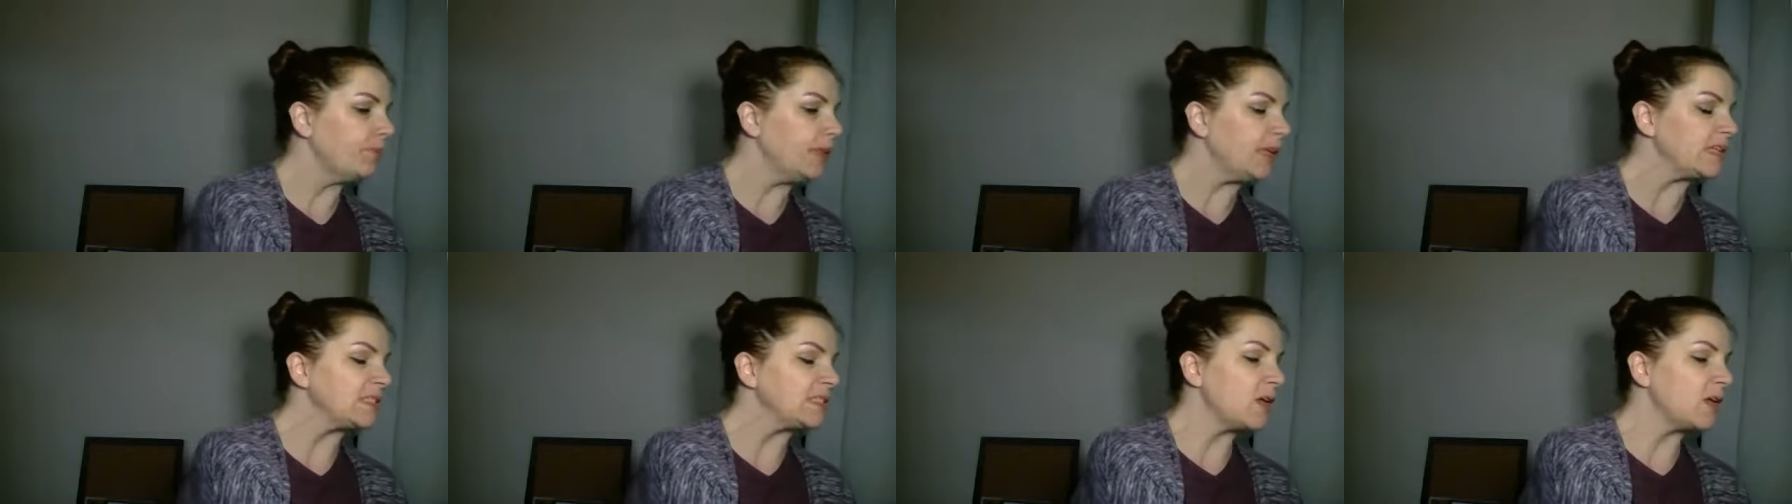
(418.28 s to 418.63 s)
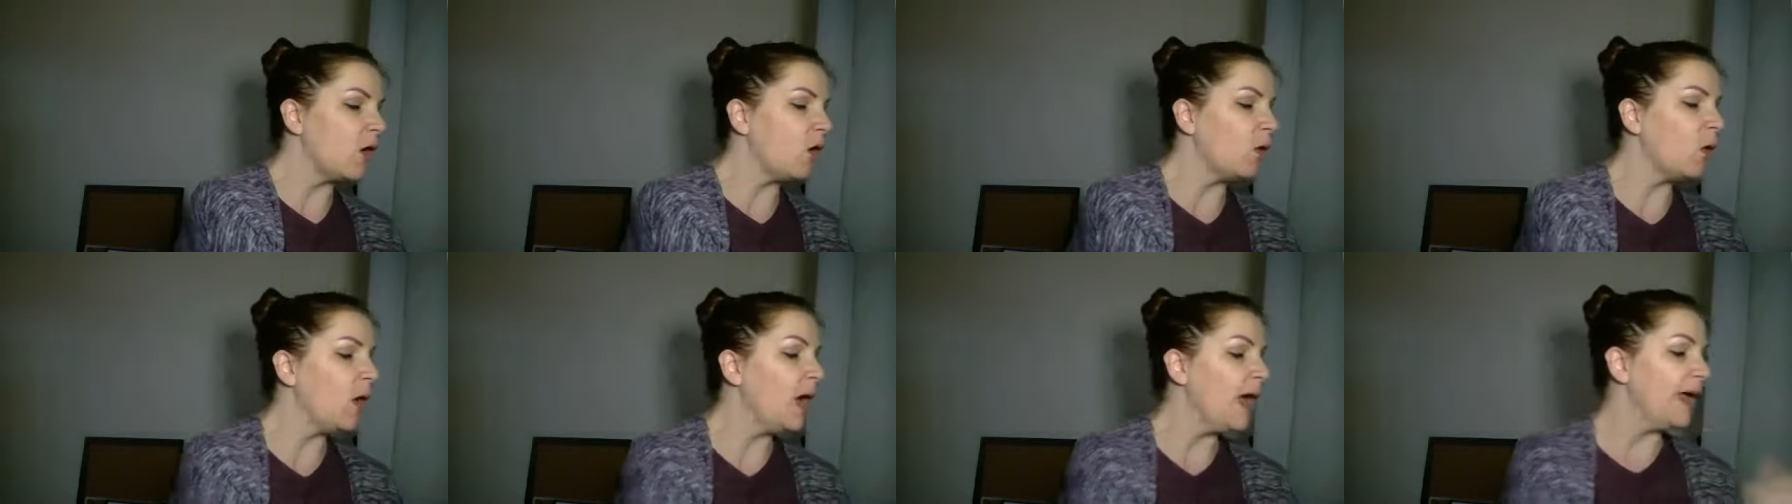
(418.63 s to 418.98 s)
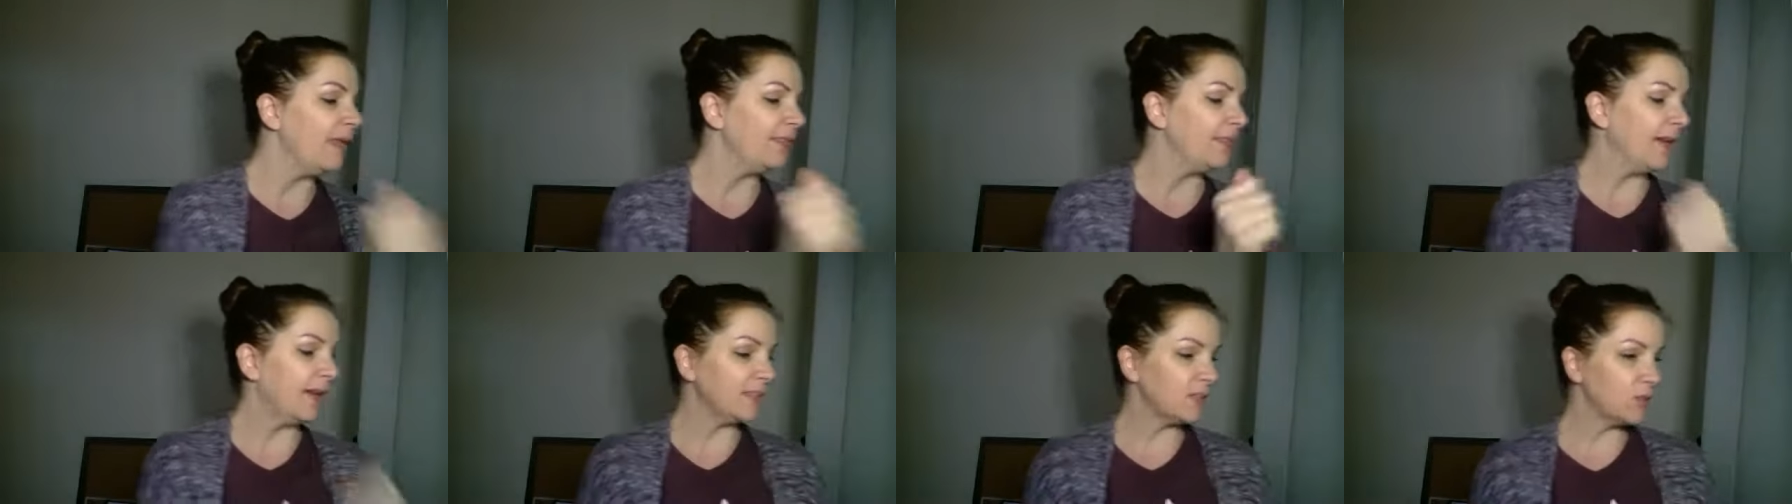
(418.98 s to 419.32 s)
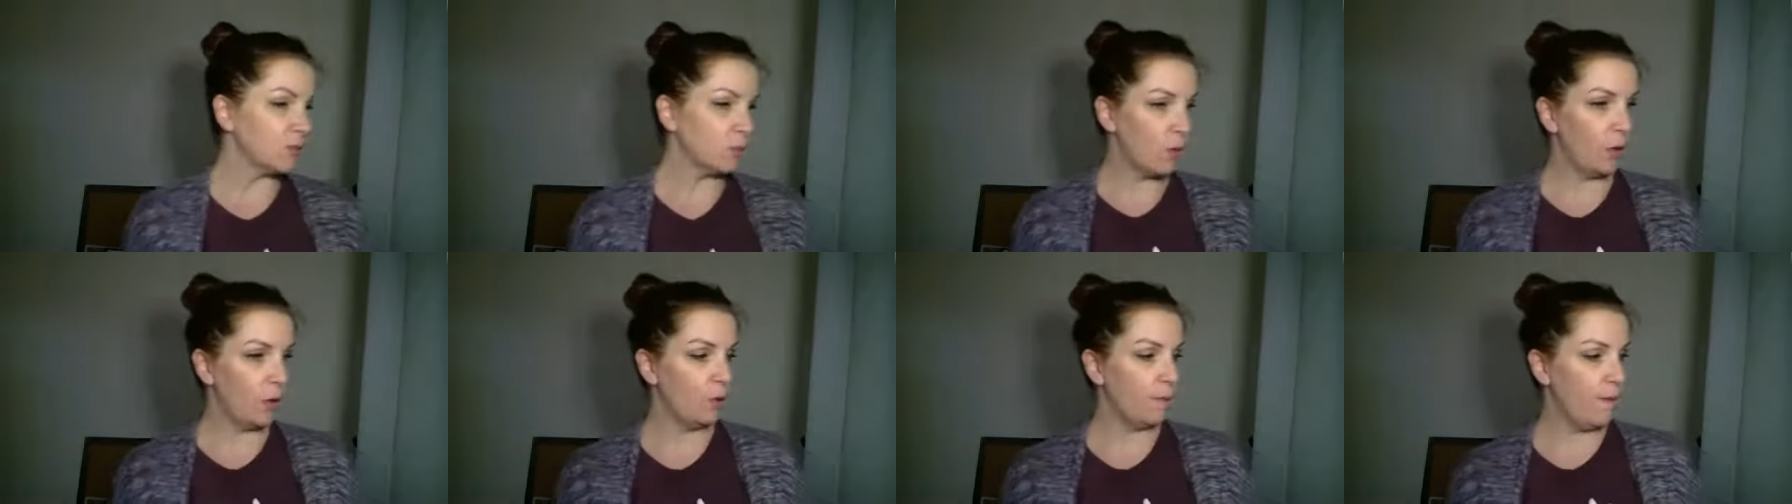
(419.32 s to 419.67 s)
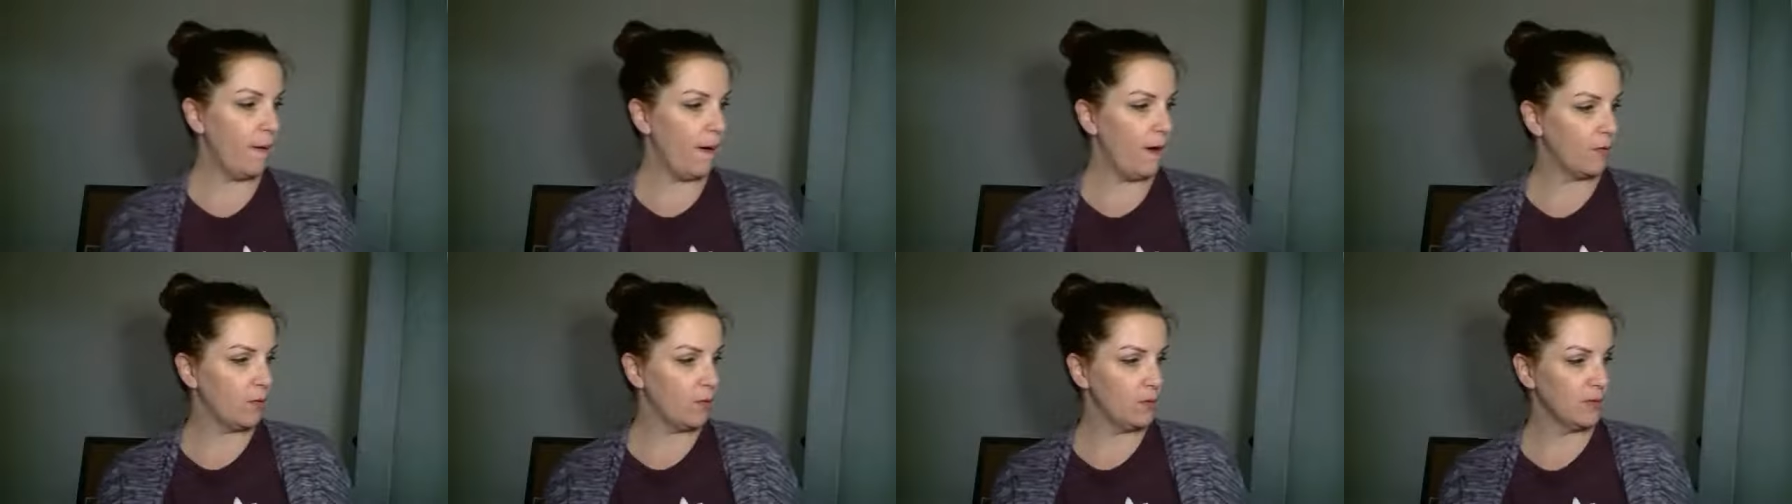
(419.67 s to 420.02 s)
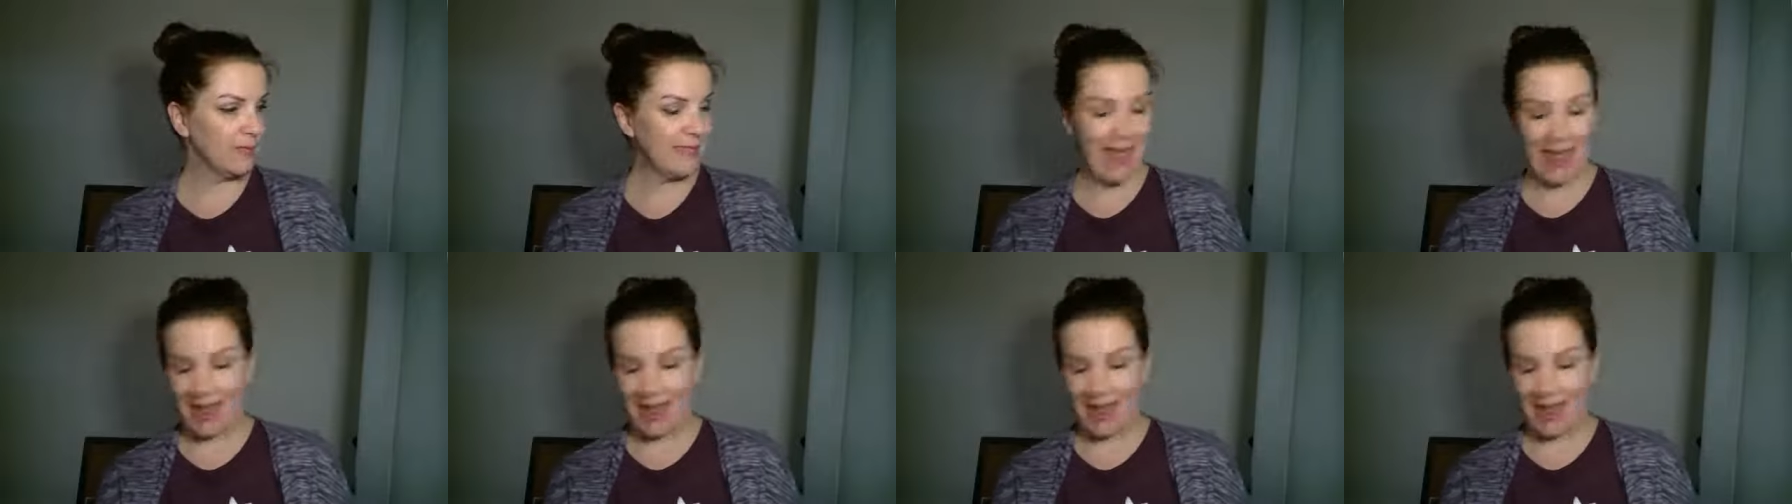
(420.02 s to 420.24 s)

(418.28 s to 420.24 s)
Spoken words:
So that's the roller bottles